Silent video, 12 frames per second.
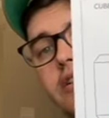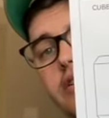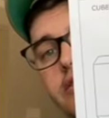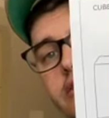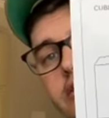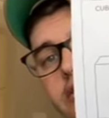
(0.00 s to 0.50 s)

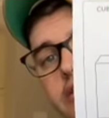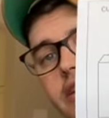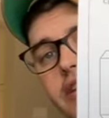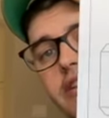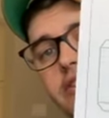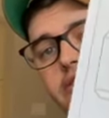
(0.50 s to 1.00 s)
looks just like
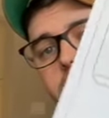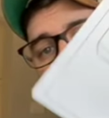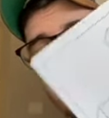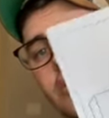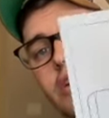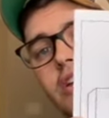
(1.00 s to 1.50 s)
this.
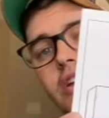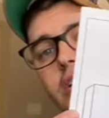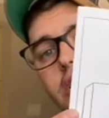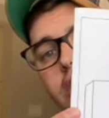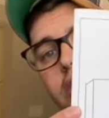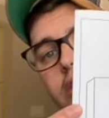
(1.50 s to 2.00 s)

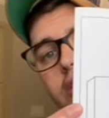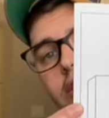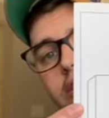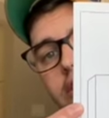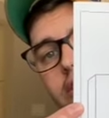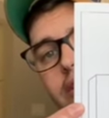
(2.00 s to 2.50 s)

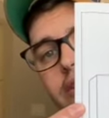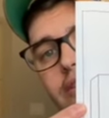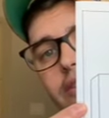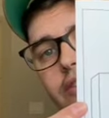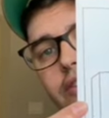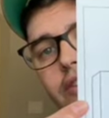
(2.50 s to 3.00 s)
It's
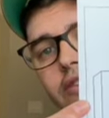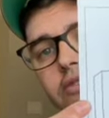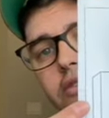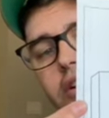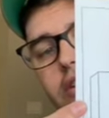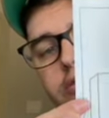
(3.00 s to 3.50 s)
this little
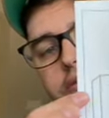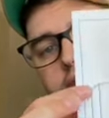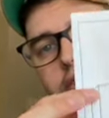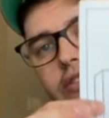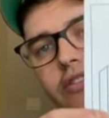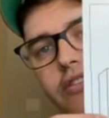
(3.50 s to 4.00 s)
cross with
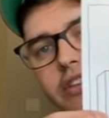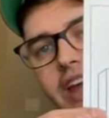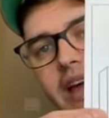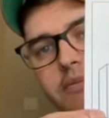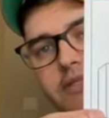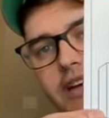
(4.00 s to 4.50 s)
these little
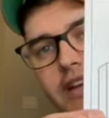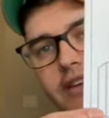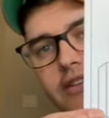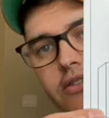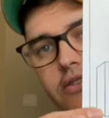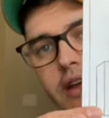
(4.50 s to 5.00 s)
tabs on it,
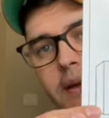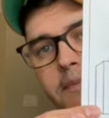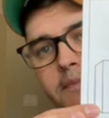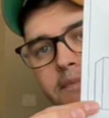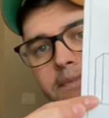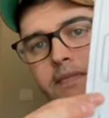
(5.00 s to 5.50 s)
okay?
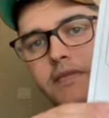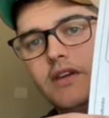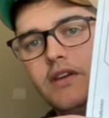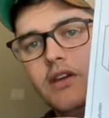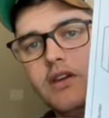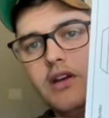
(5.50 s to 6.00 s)

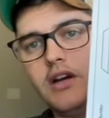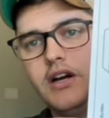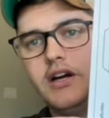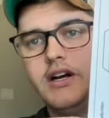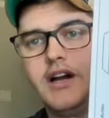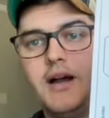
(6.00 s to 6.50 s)

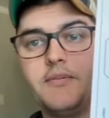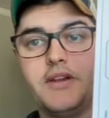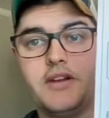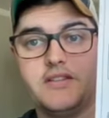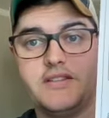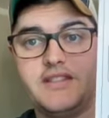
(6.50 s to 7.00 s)
I'm
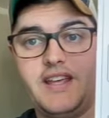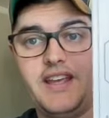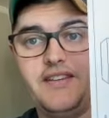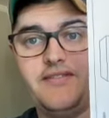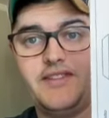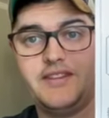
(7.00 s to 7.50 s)
gonna
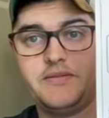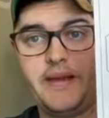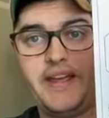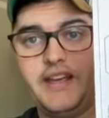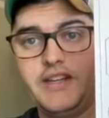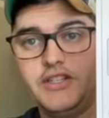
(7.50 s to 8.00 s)
save this
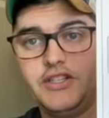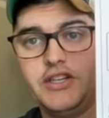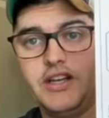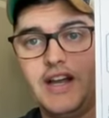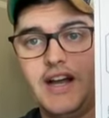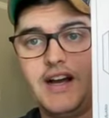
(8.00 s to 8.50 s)
page
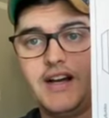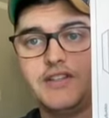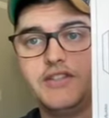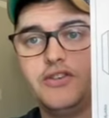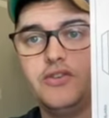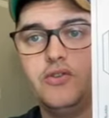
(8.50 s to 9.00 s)

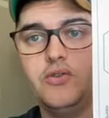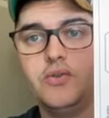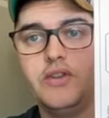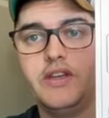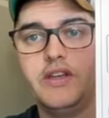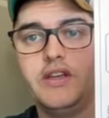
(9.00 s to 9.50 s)
onto
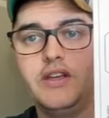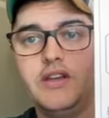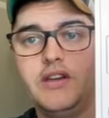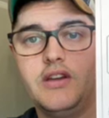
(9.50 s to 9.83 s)
the